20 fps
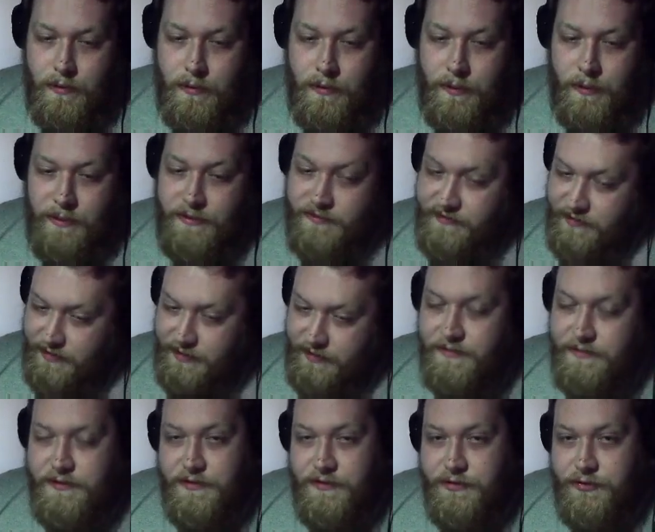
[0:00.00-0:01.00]
This hand
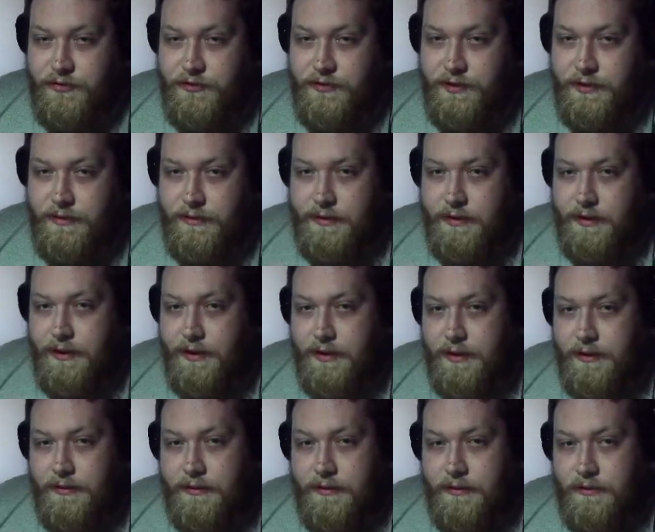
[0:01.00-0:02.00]
is interesting,
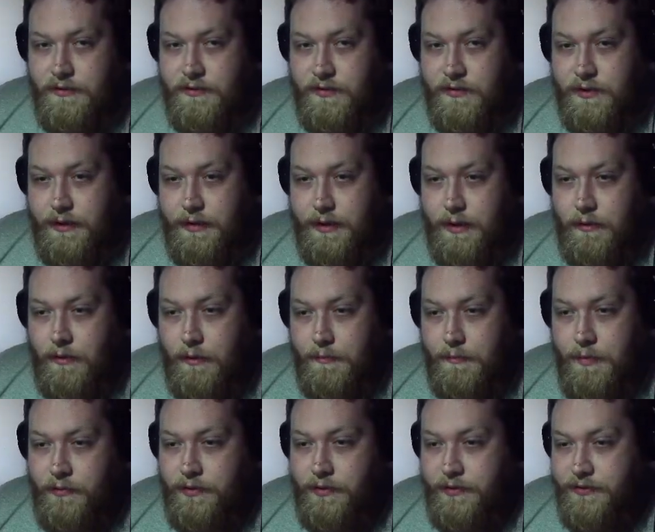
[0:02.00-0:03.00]
and it looks like our
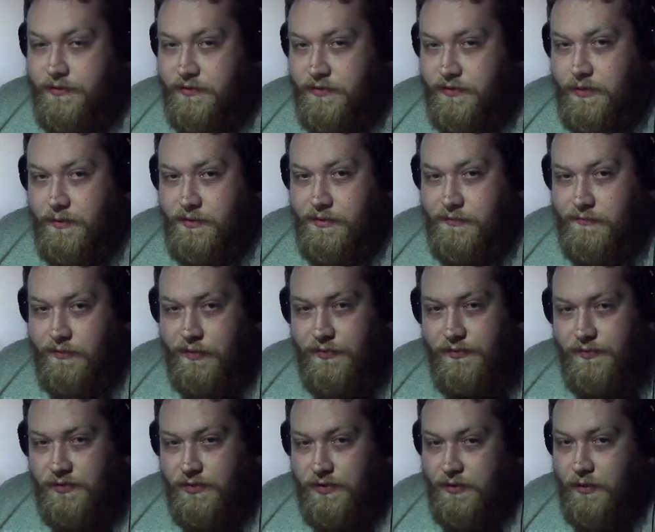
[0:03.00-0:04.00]
opponent is going
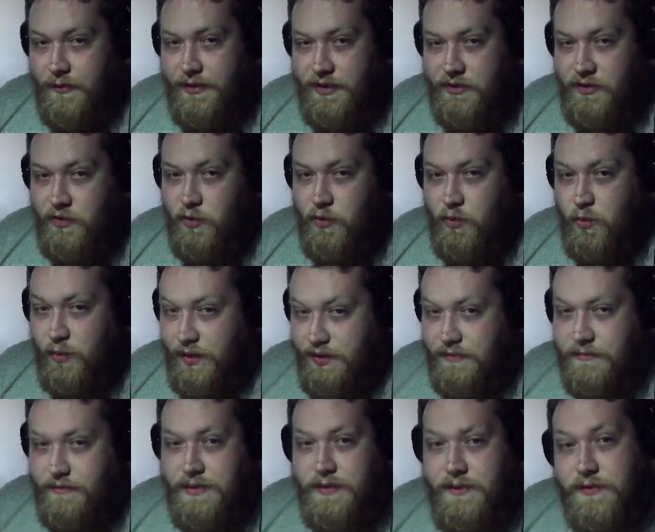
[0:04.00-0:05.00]
first. They're going to
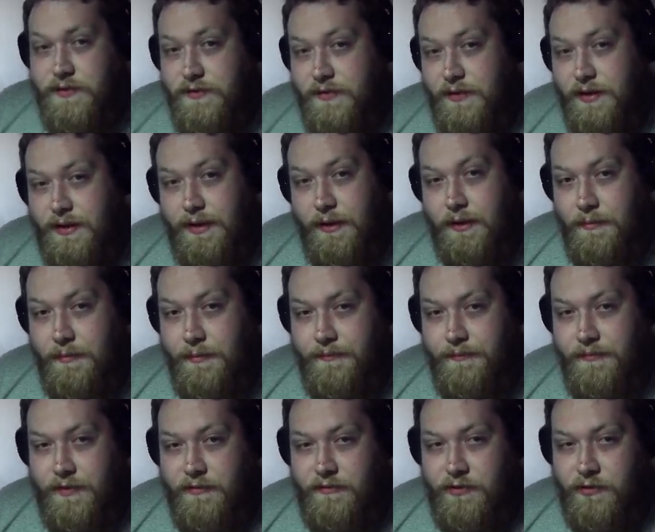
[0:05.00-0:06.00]
Windmill Slam,
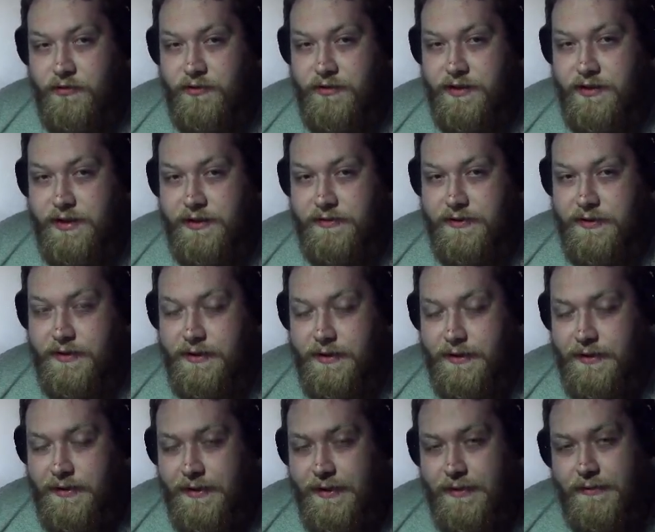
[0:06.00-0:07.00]
Fusion Destiny
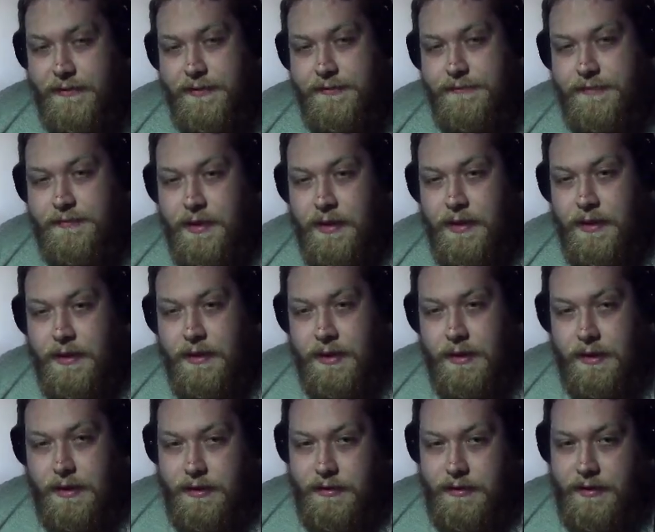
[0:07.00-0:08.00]
down,
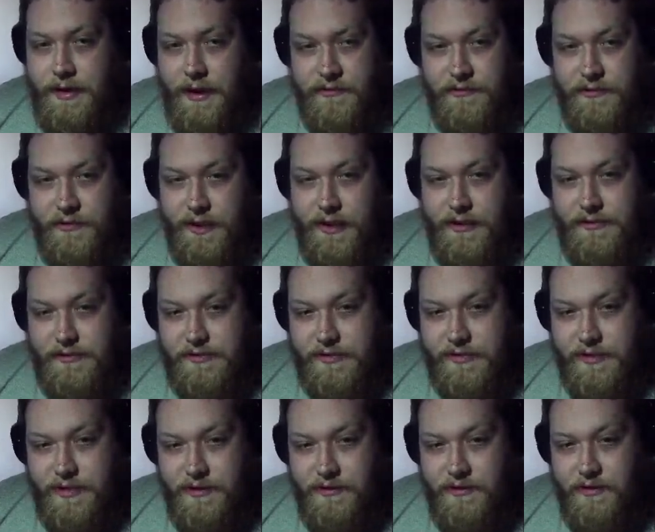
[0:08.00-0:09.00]
Dasher and
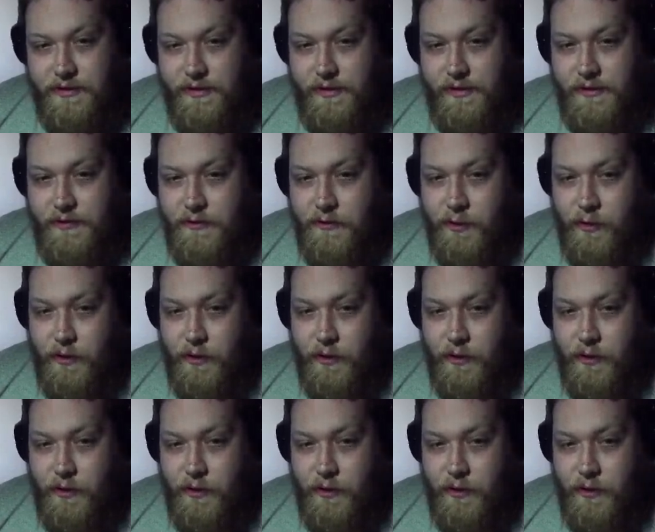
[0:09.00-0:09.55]
Celestial for